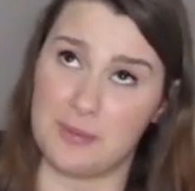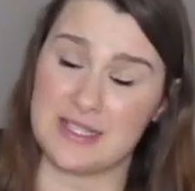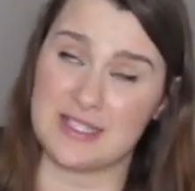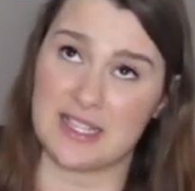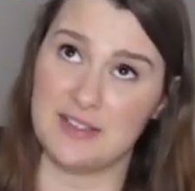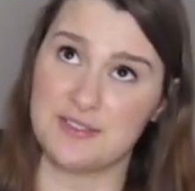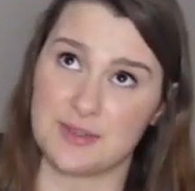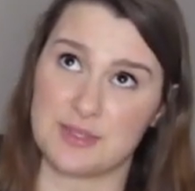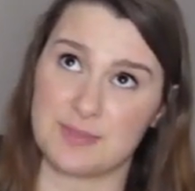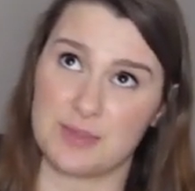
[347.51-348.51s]
myself,
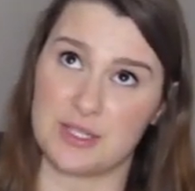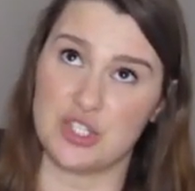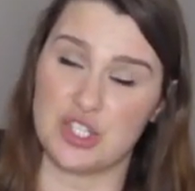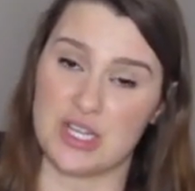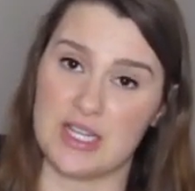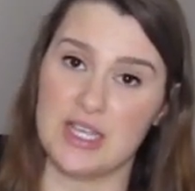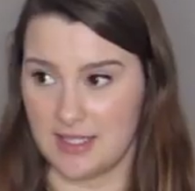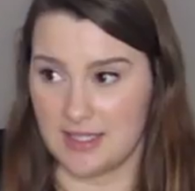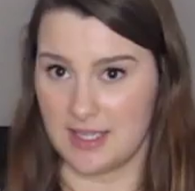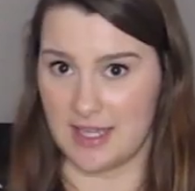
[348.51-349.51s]
so it's pretty shitty.
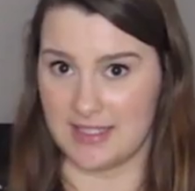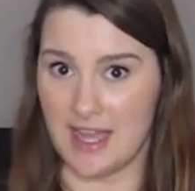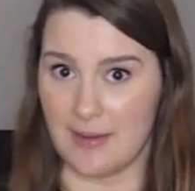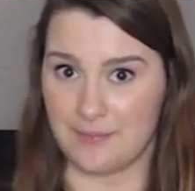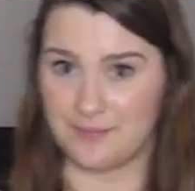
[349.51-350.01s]
And yeah.